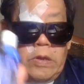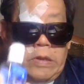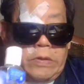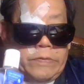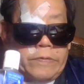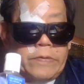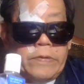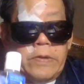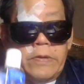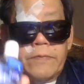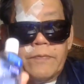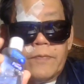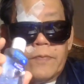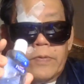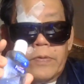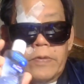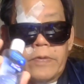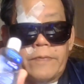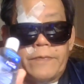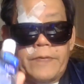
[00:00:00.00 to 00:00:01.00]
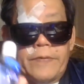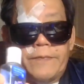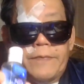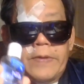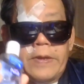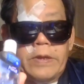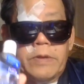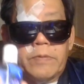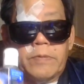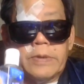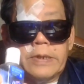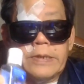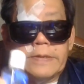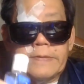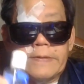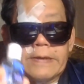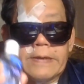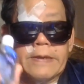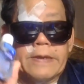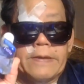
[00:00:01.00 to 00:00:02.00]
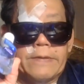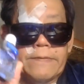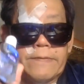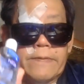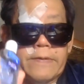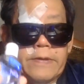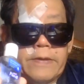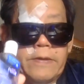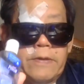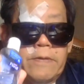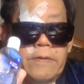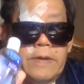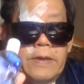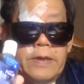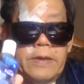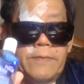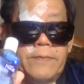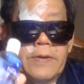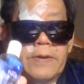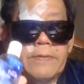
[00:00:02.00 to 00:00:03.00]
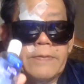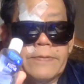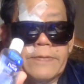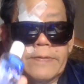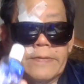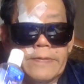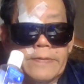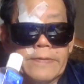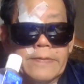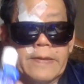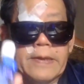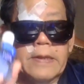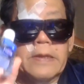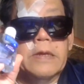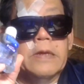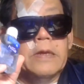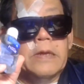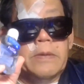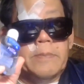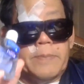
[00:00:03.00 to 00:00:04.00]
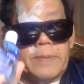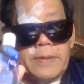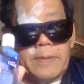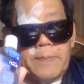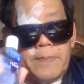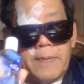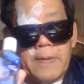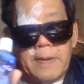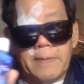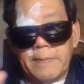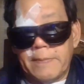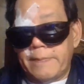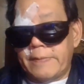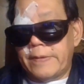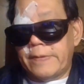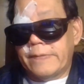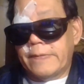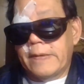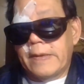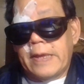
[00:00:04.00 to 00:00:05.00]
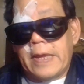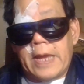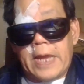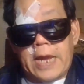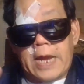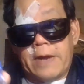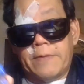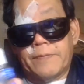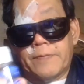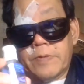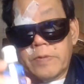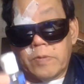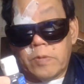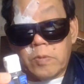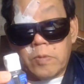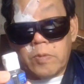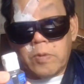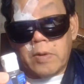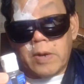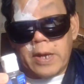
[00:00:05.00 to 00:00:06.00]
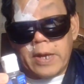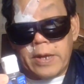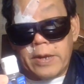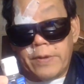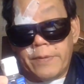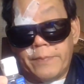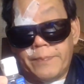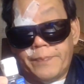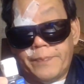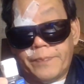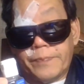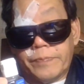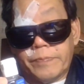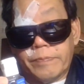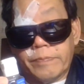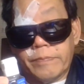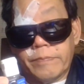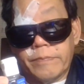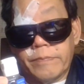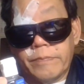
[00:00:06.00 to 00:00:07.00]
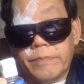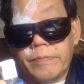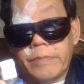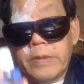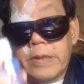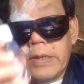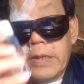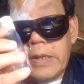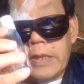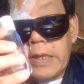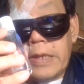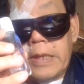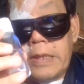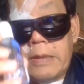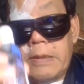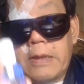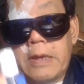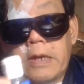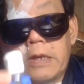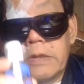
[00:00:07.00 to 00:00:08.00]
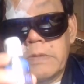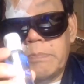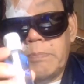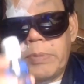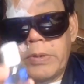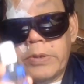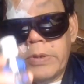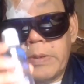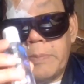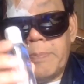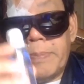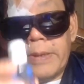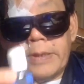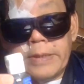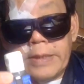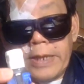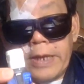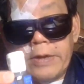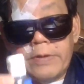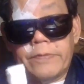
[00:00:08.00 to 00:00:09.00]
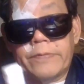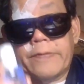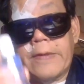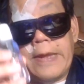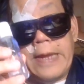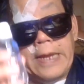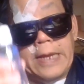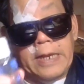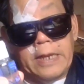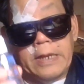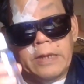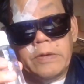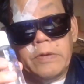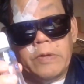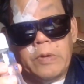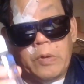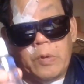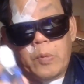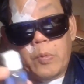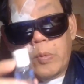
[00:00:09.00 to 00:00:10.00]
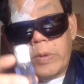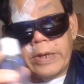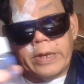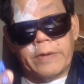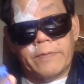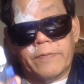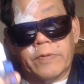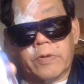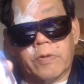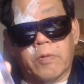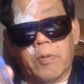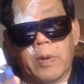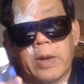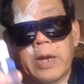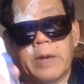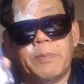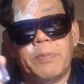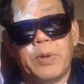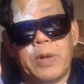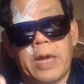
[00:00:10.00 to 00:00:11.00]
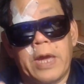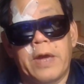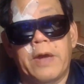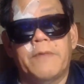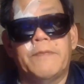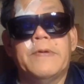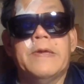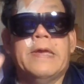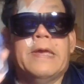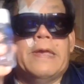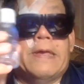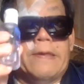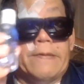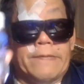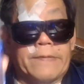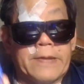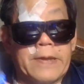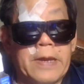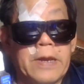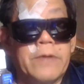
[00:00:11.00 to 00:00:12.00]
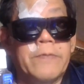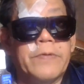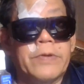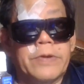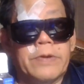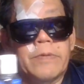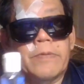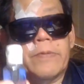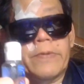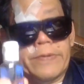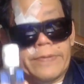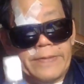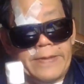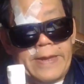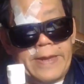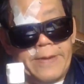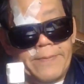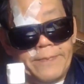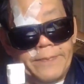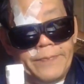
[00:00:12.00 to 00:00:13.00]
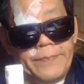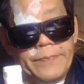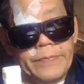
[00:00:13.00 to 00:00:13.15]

it's good for 15-20 seconds to kill any virus on the skin. But the problem is, after a while, it does build up on layers, and whatever grime you have is covered with that.